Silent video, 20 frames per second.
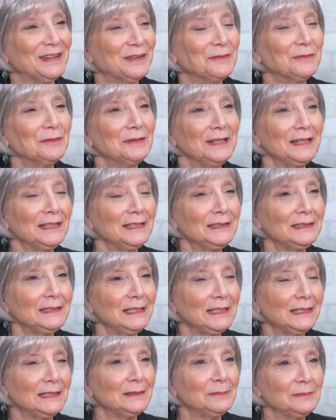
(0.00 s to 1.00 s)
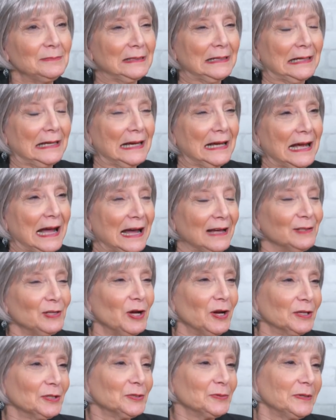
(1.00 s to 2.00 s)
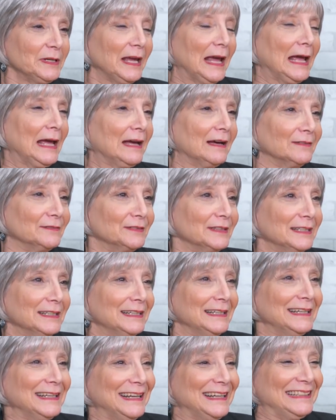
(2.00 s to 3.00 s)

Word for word: Well, um, uh, how long do we have? Well,